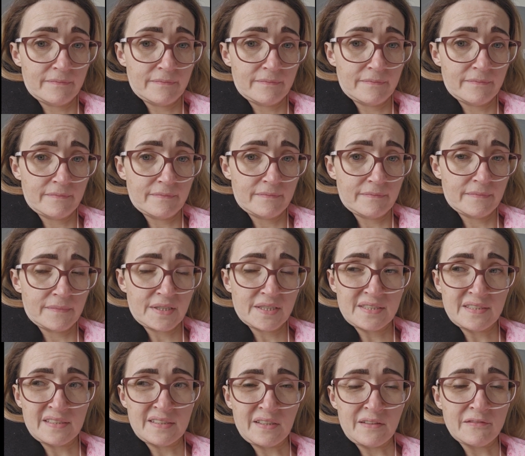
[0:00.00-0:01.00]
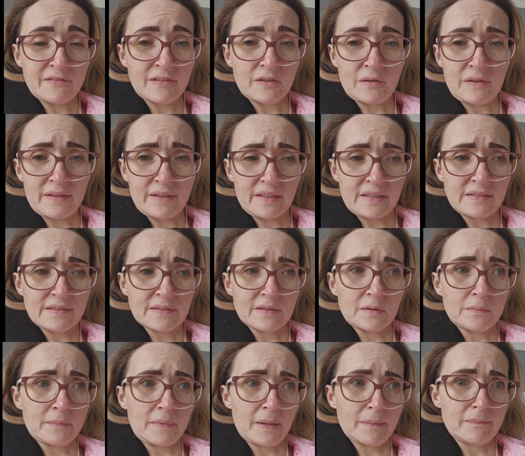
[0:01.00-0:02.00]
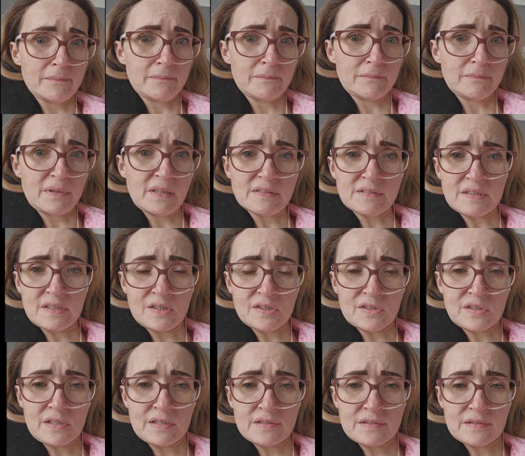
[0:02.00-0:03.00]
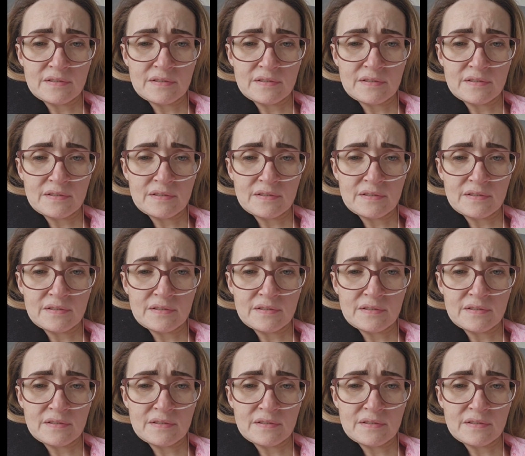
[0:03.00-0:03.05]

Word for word: because I don't feel like he's got my best interests